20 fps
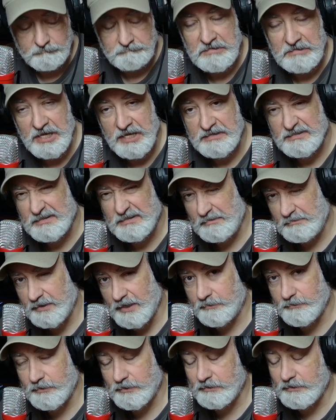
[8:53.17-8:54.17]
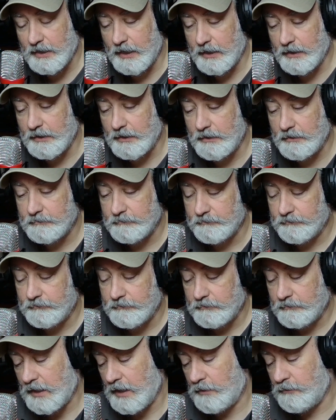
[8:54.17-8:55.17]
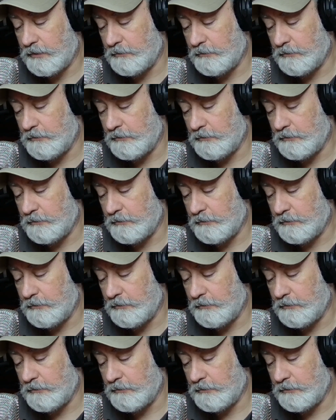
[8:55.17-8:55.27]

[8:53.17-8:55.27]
Yeah, sometimes it's handy. Not with